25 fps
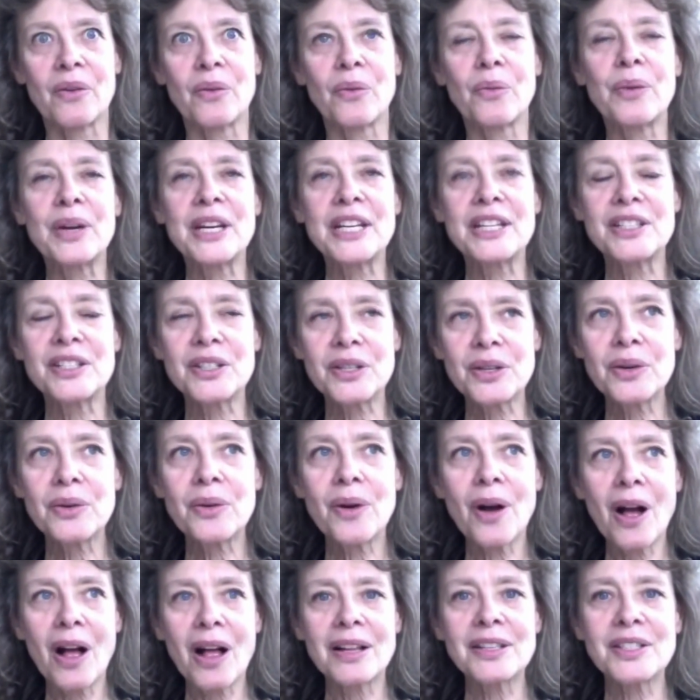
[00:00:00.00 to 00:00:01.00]
we
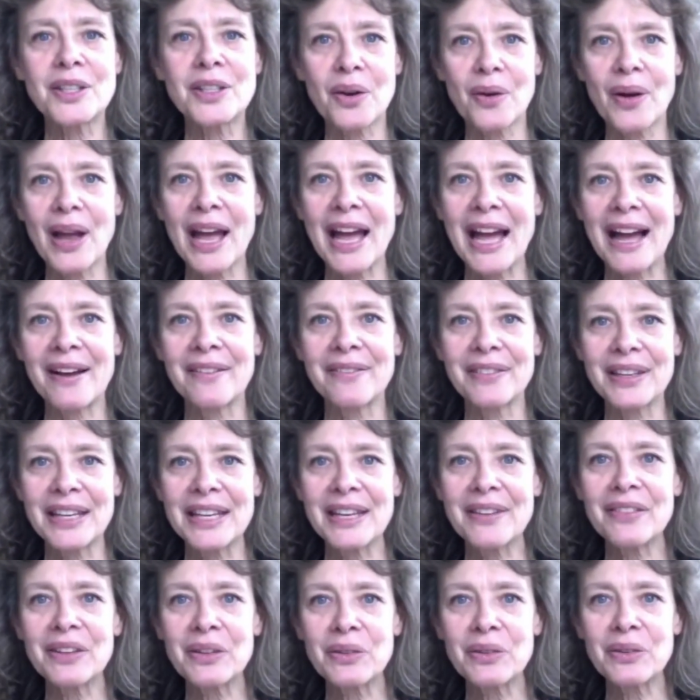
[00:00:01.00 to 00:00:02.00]
do also have,
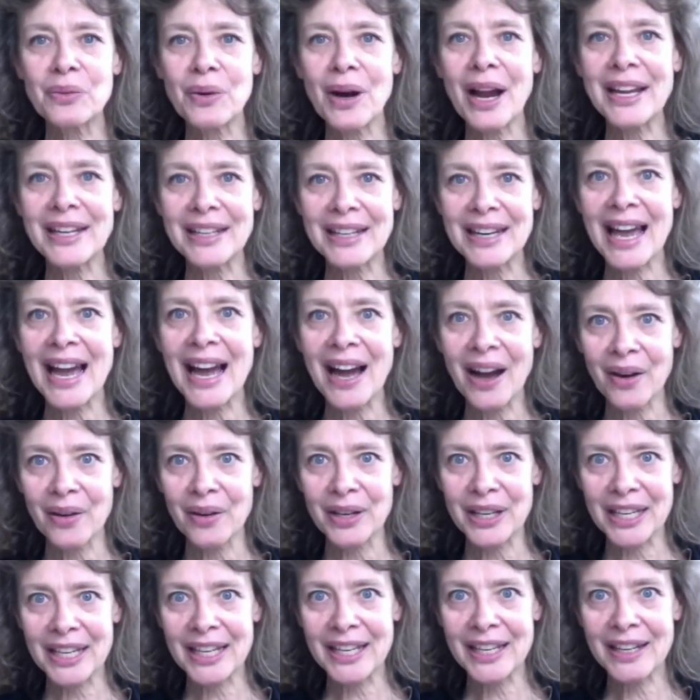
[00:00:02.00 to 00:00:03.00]
even right
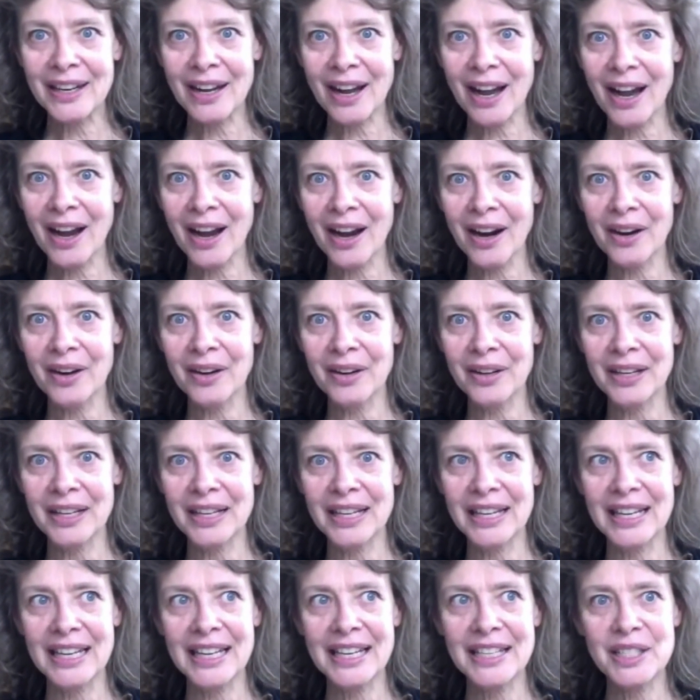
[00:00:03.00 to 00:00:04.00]
now in our
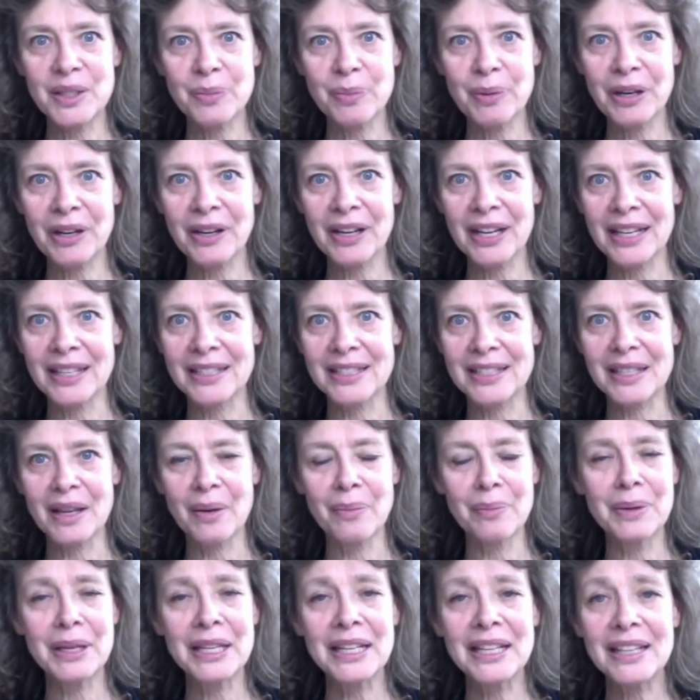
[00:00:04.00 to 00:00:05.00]
experience,
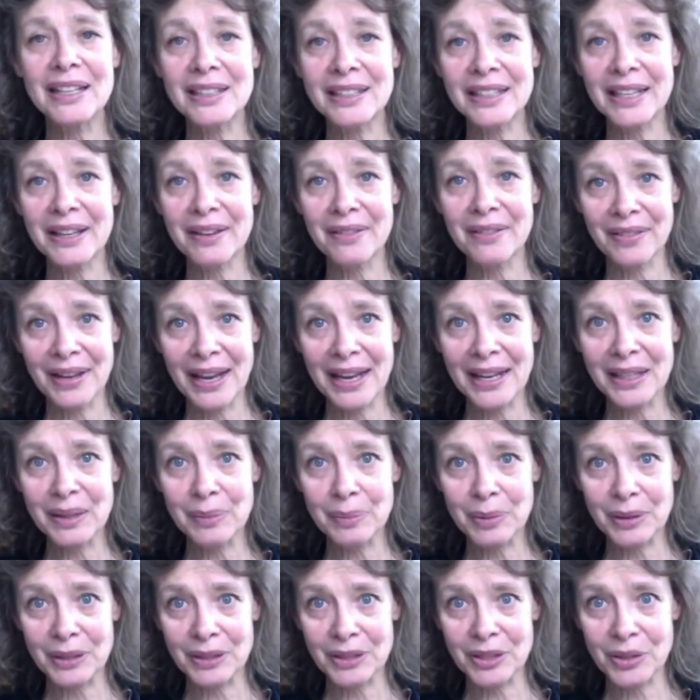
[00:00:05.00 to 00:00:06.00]
immediately
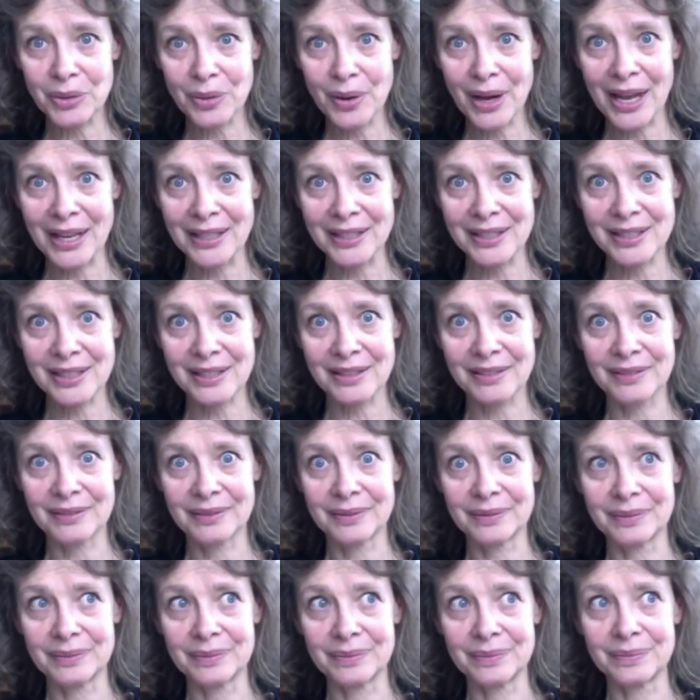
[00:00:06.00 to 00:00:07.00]
available to us,
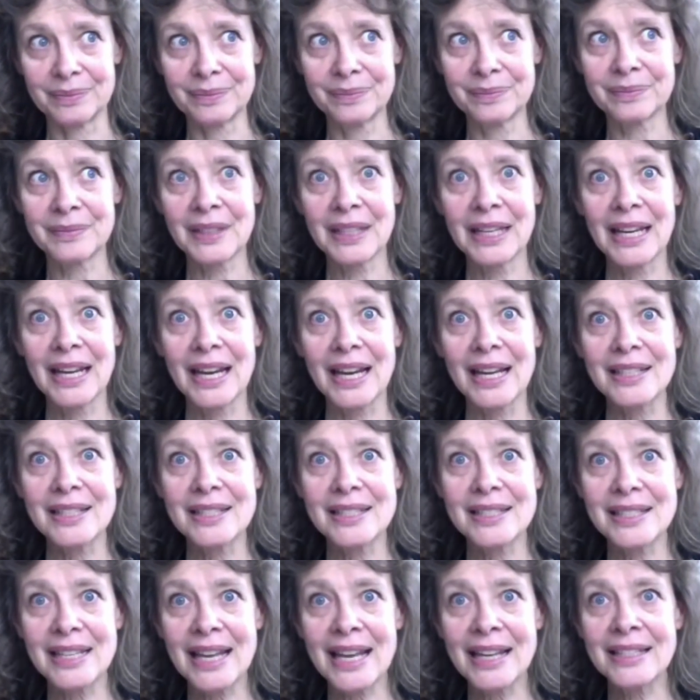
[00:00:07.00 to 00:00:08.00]
a
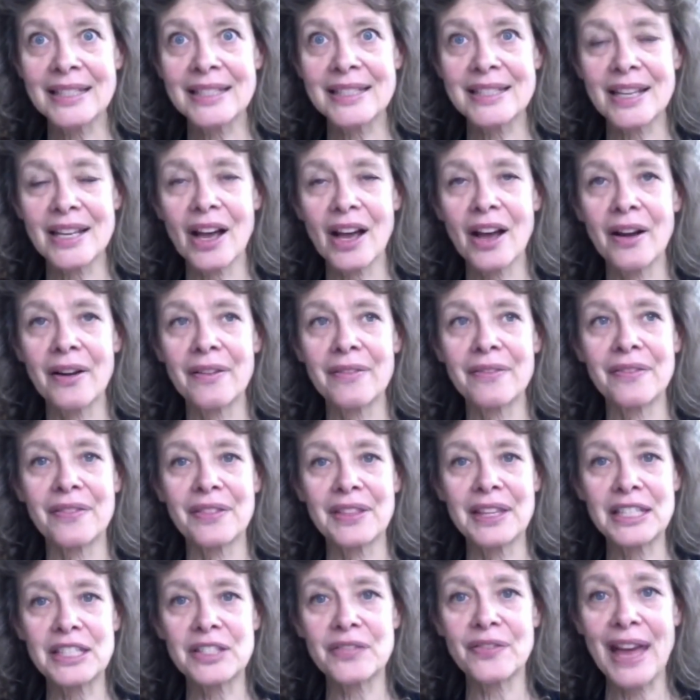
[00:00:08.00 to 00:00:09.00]
sense of
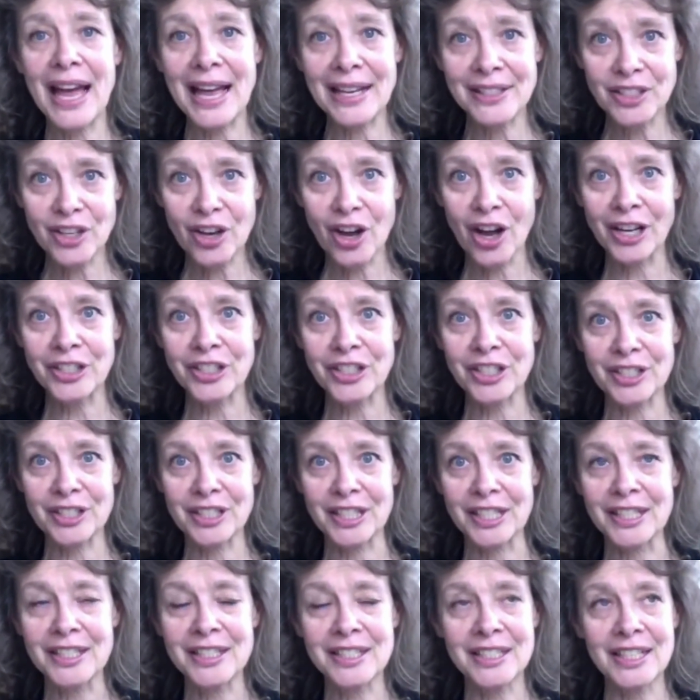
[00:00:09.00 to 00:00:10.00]
this vast
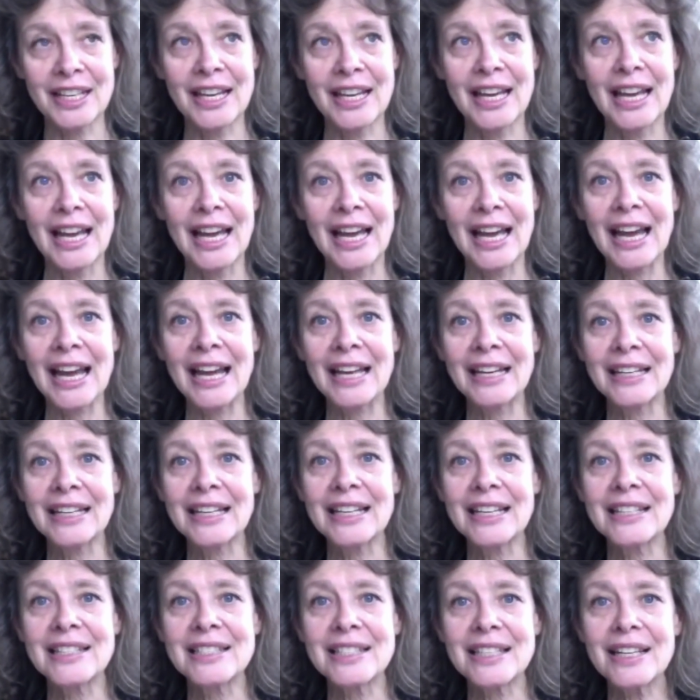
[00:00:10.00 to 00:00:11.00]
consciousness, and
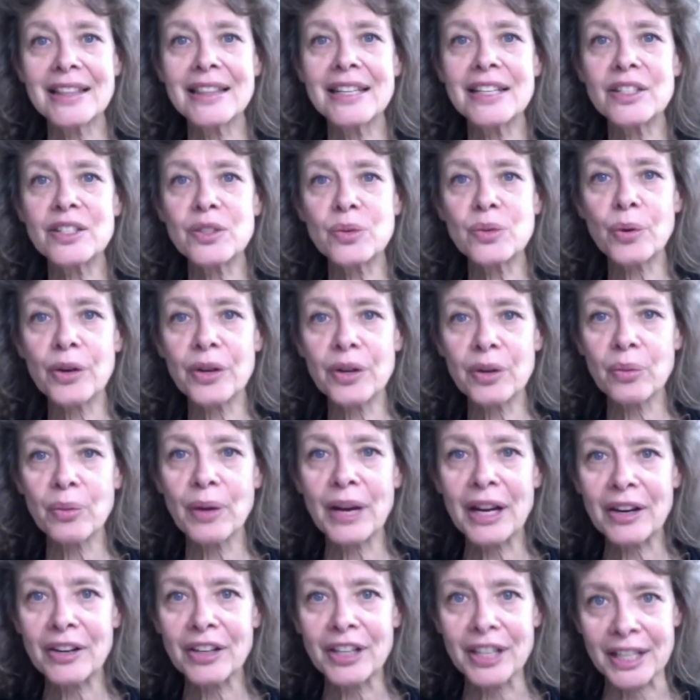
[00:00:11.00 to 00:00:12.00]
it's in this word
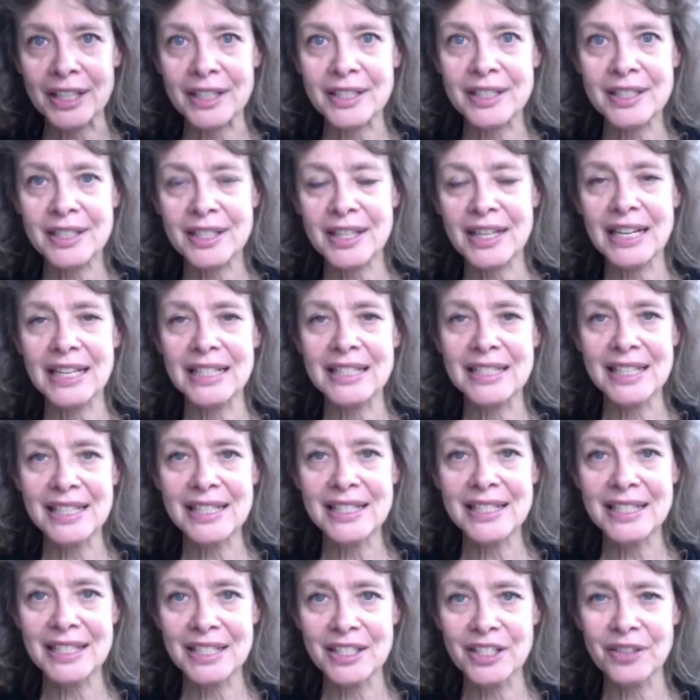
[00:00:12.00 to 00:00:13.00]
awareness that it's
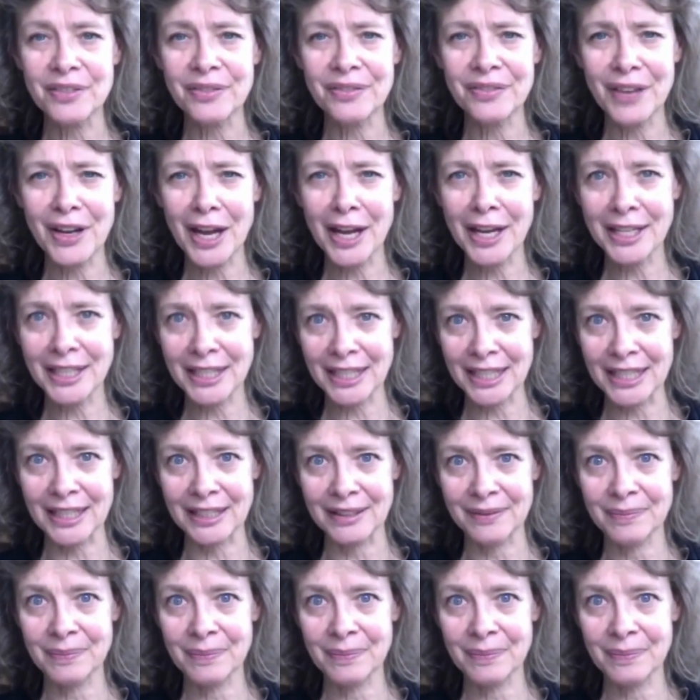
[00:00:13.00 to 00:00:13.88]
easy to find it.